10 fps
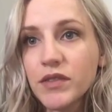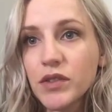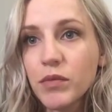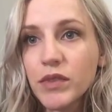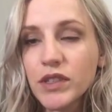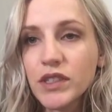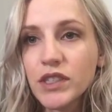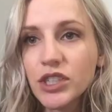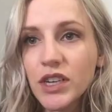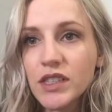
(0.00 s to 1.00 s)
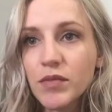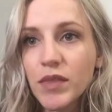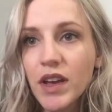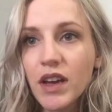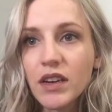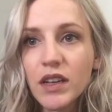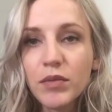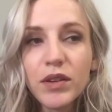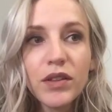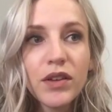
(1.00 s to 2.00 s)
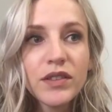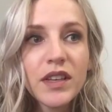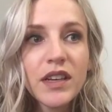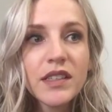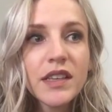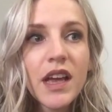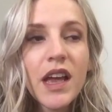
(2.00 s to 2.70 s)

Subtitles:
so I'm going to shed some light on a couple of those things.